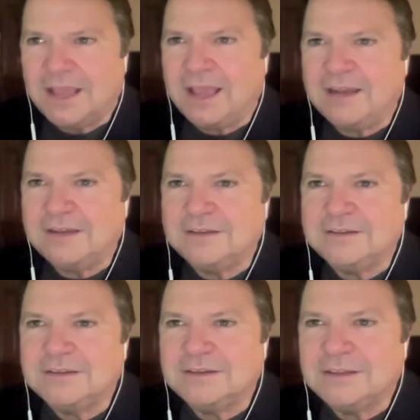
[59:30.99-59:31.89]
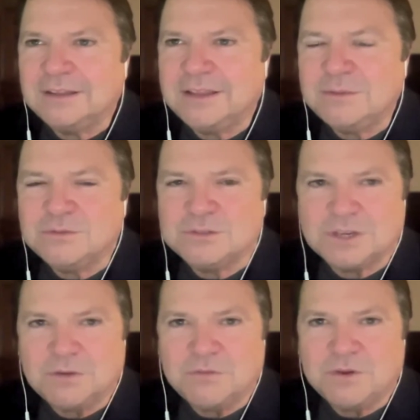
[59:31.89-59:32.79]
And he was
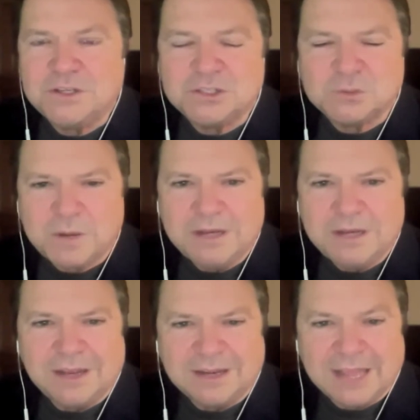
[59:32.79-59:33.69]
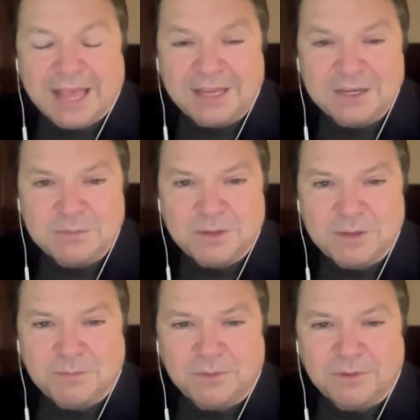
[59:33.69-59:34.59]
still very sweet and kind to
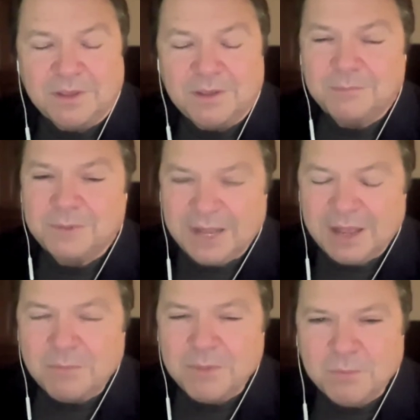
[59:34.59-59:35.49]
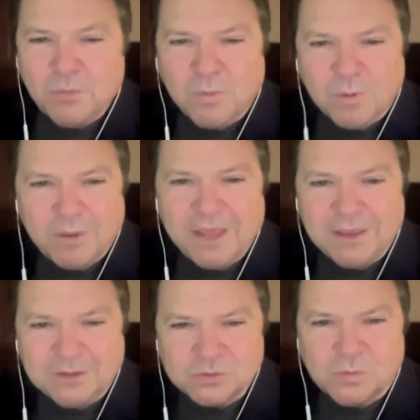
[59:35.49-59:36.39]
people, but now people were
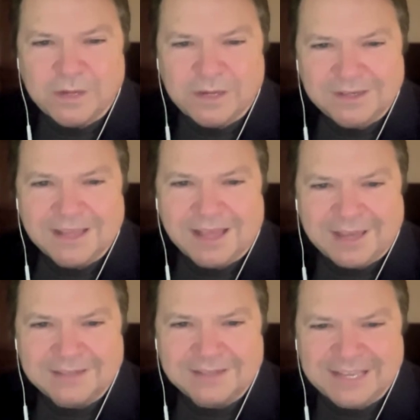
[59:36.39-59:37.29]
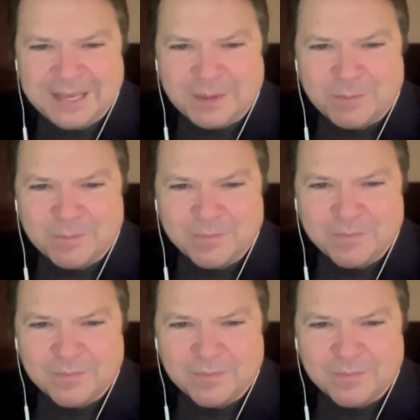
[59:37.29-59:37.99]
being sweet and kind to him.